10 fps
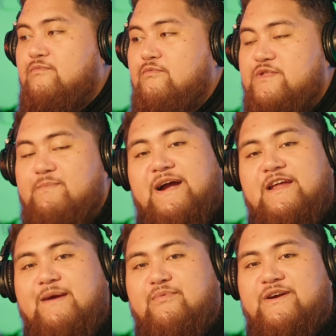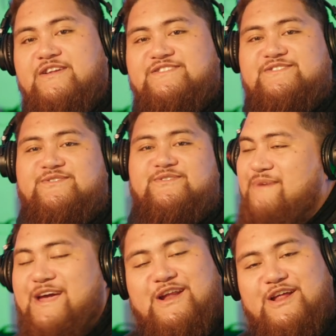with my collaborators. So
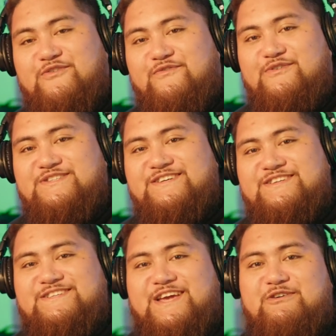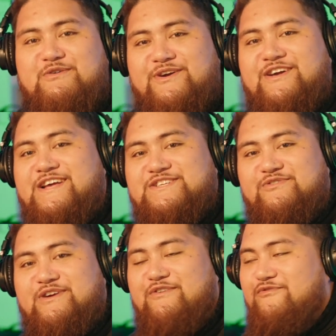man, I look forward to hearing what you guys
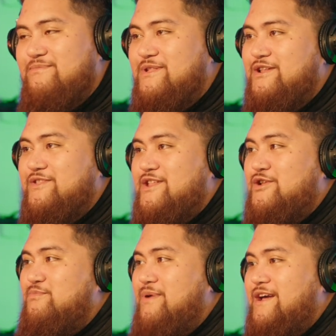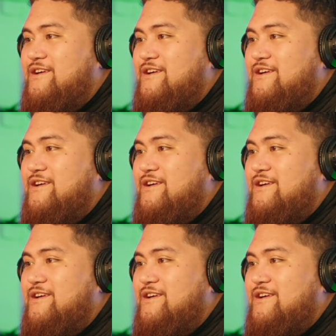create from the loop pack.